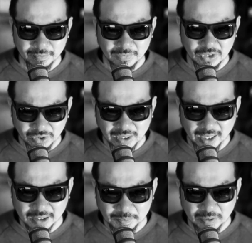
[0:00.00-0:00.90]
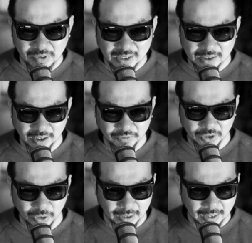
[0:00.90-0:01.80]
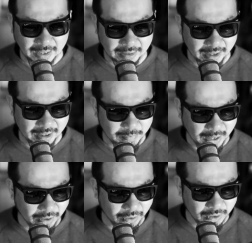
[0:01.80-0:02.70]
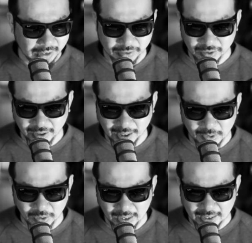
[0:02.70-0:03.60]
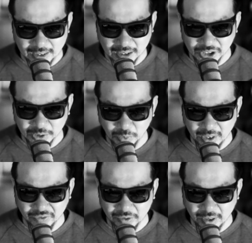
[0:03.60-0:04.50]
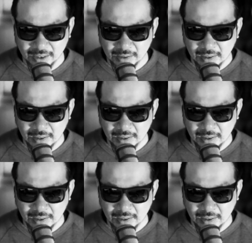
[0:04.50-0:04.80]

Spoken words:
So yeah, it's been really tough, you know, like in getting banned on Instagram and all that kind of shit, whatever, right?